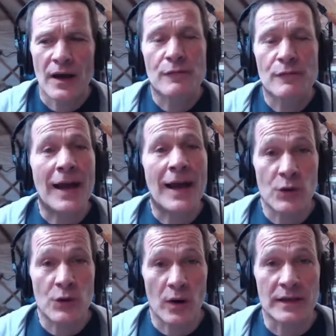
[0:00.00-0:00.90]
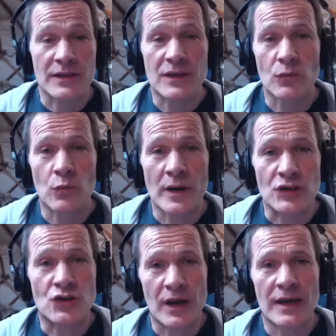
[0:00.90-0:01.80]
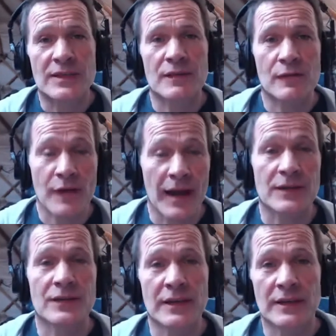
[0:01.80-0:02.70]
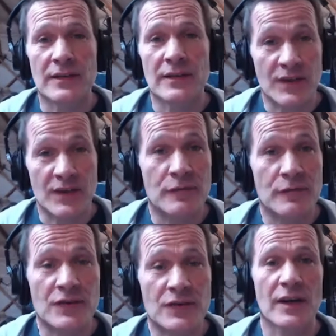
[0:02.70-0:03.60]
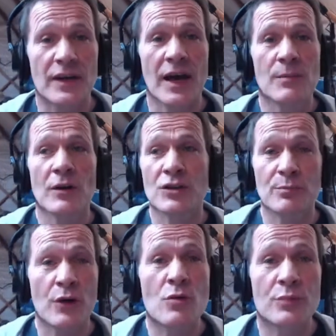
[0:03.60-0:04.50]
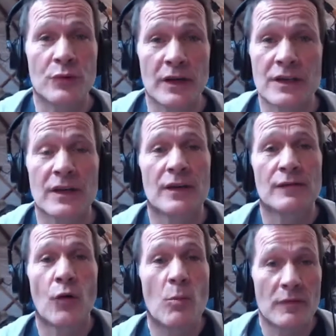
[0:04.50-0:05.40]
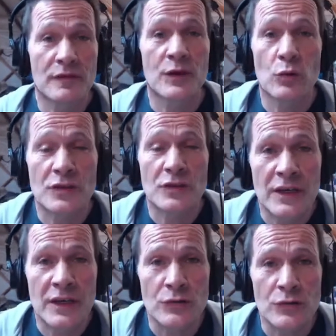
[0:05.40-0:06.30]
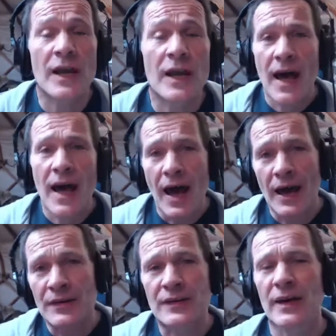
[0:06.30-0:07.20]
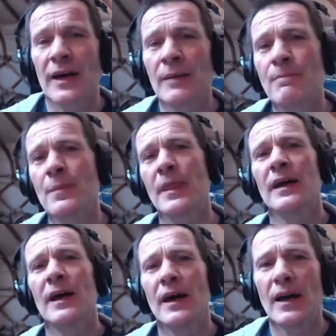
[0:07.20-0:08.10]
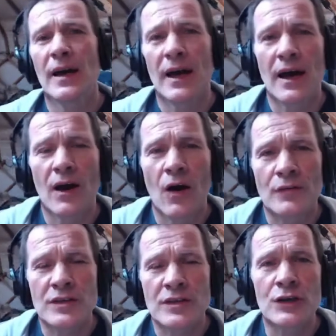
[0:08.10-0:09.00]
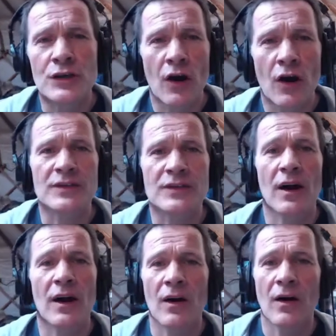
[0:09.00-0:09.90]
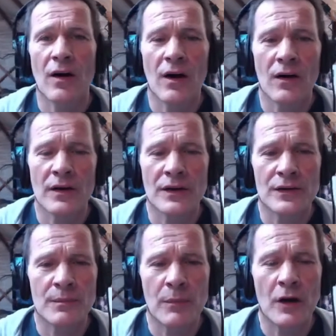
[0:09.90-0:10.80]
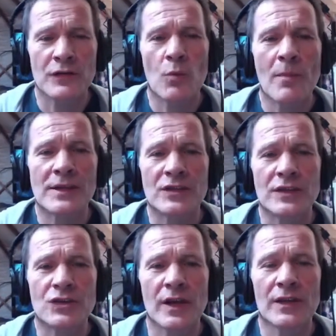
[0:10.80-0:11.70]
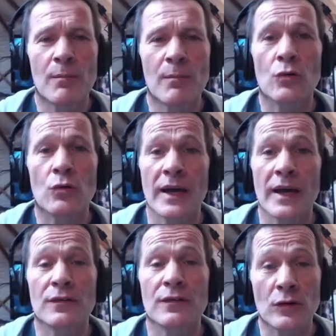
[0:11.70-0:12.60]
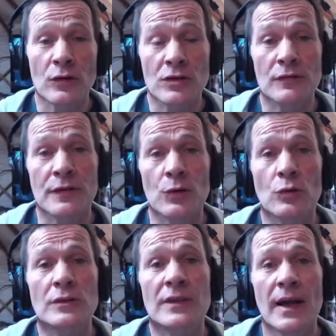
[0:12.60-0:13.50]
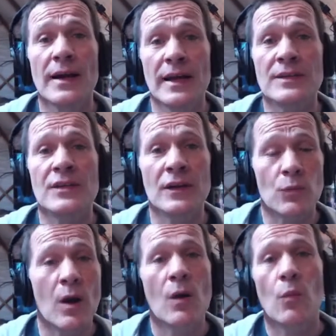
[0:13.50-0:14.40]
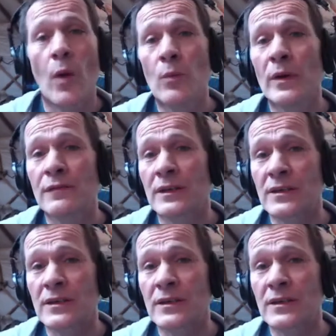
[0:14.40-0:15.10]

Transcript: evaluate which is in fact the safest and most appropriate form of fuel to use. And obviously you guys are part of your message in the moral case for fossil fuels is that when we've